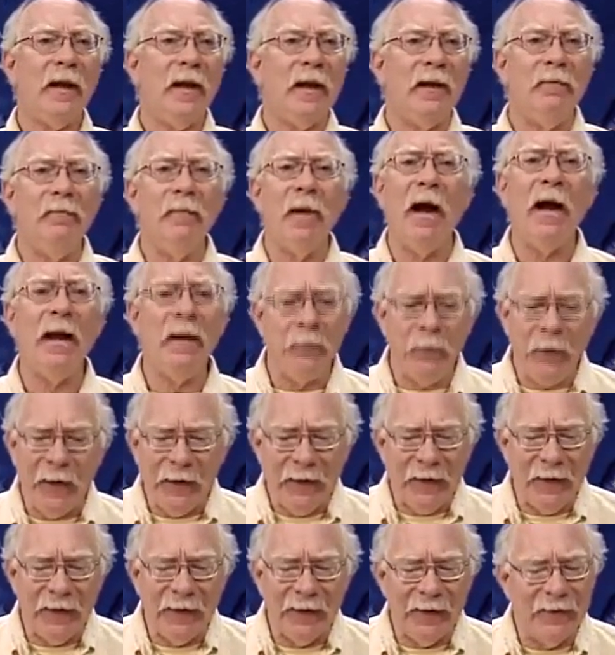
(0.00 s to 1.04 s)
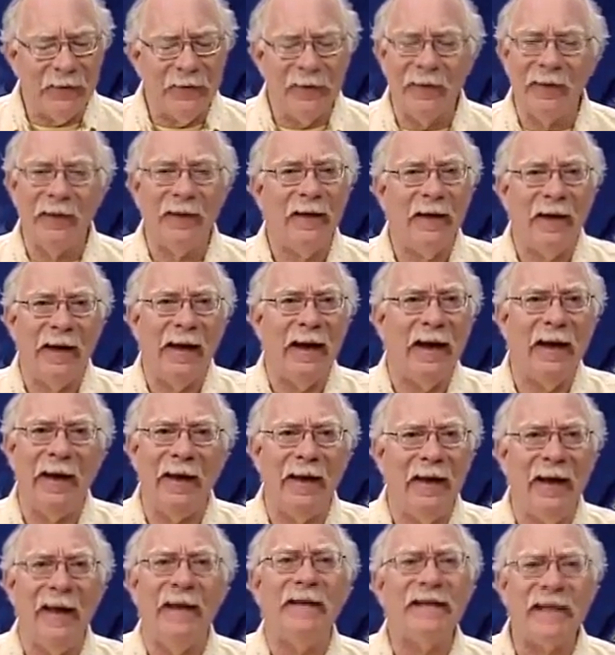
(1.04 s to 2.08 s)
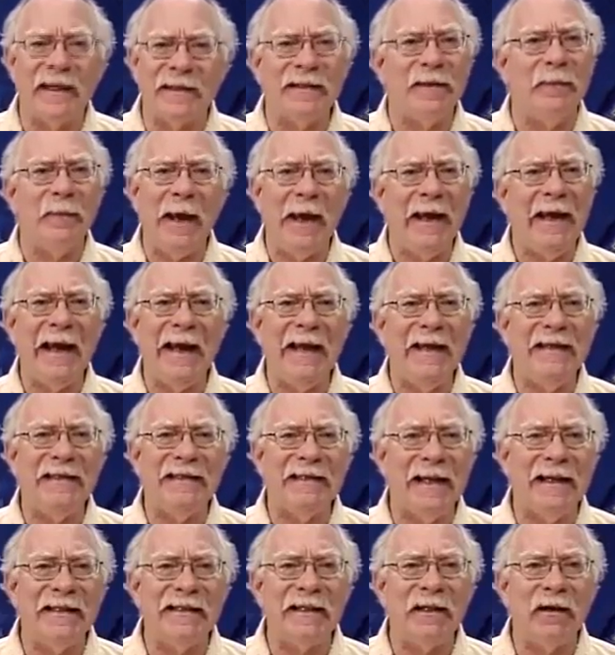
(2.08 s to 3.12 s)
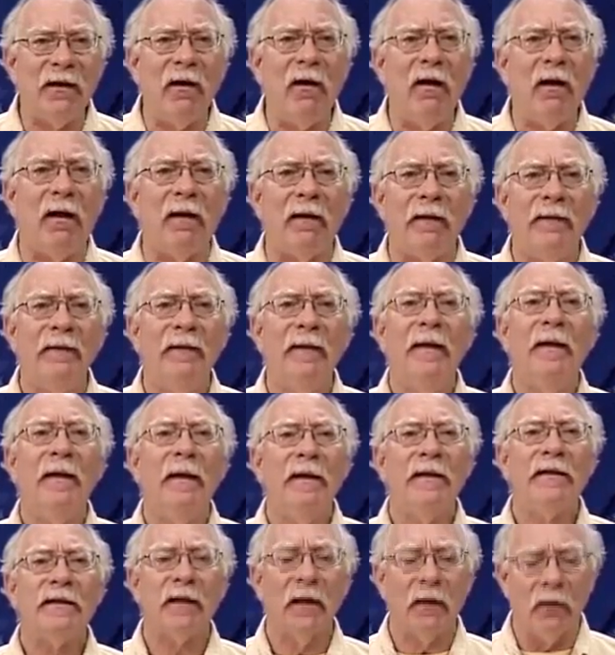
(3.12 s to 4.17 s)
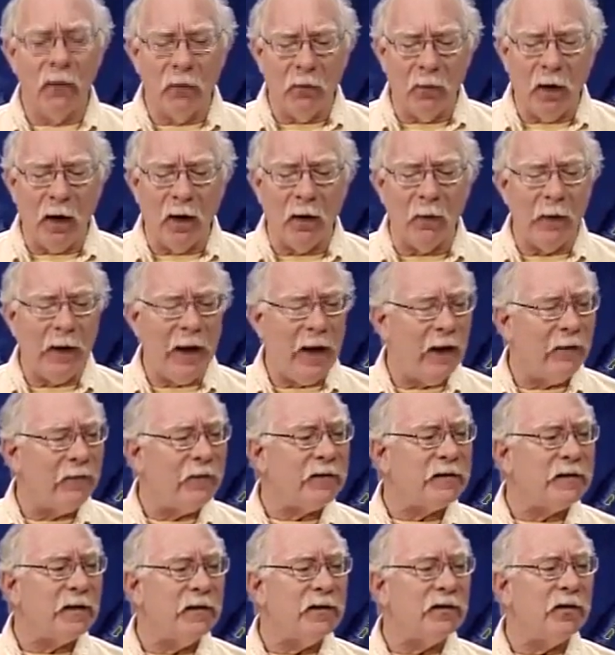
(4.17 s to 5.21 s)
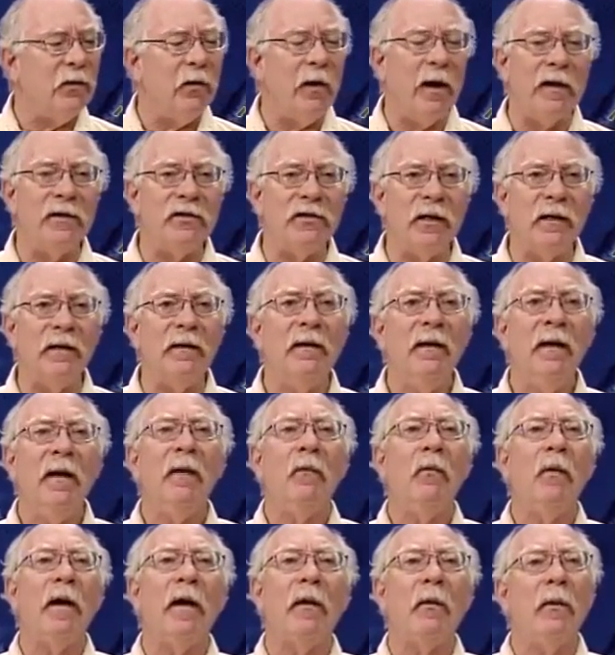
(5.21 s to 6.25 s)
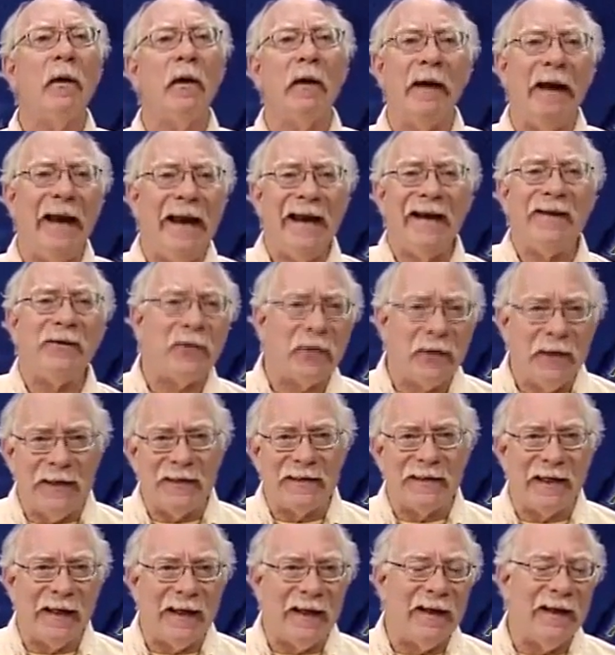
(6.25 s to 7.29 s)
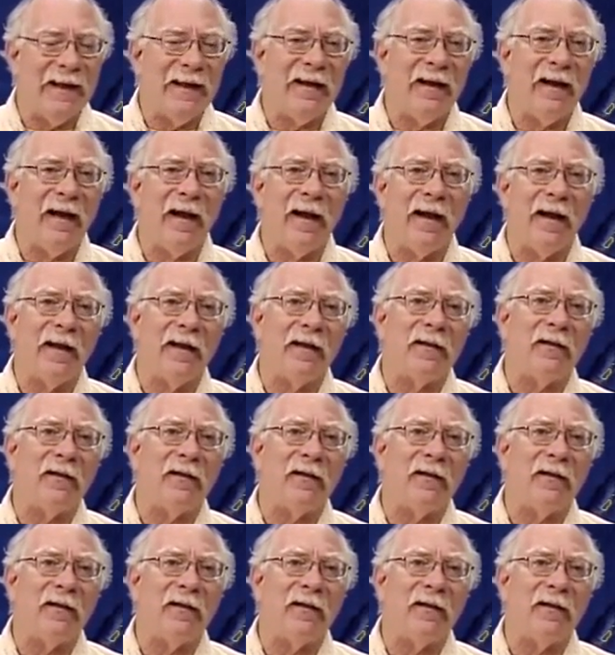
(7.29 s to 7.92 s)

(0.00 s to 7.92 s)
my opinion, it doesn't make any sense at all. So uh, we have a situation where we're increasing uh,